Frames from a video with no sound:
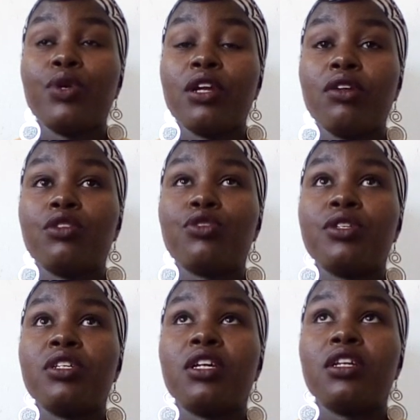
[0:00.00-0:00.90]
we are in
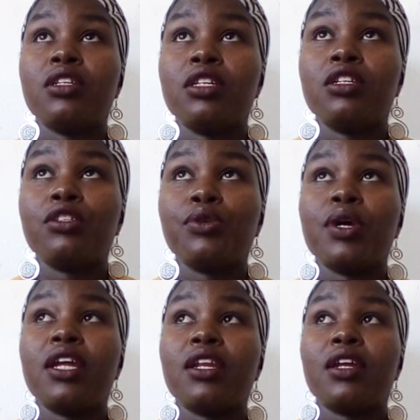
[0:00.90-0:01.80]
2019,
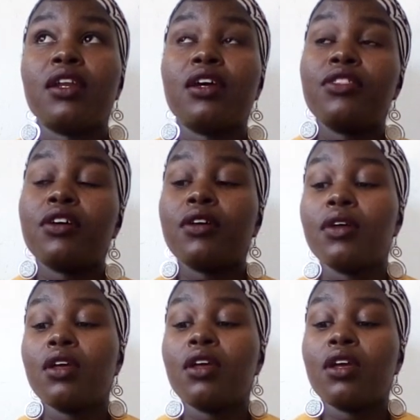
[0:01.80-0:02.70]
so, and another,
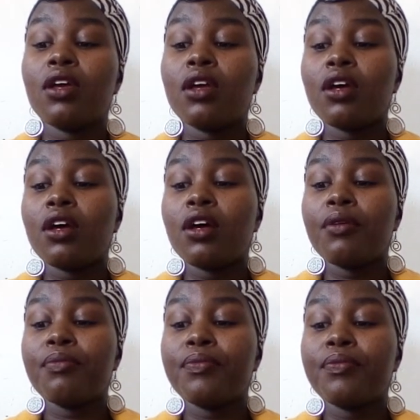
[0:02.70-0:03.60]

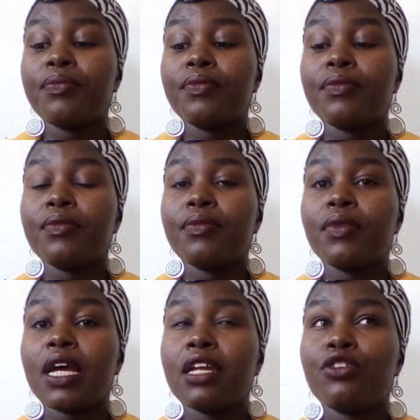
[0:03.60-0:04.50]

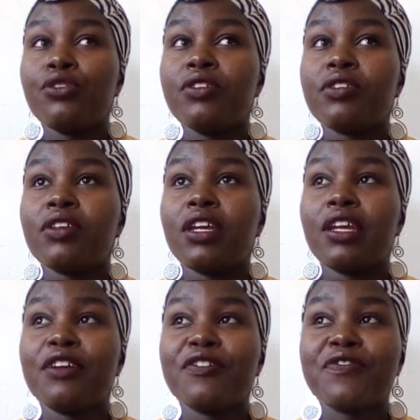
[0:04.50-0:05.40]
I should
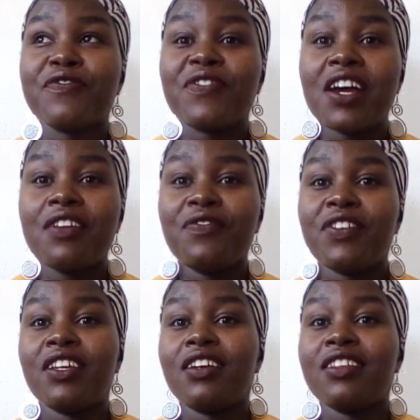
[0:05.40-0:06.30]
say
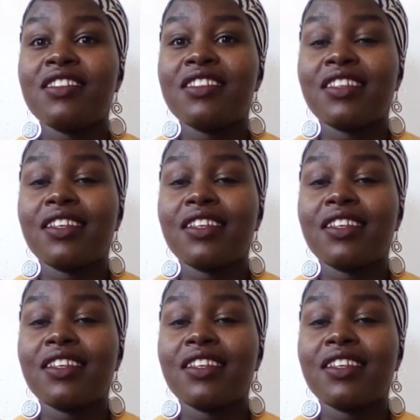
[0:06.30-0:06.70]
5 years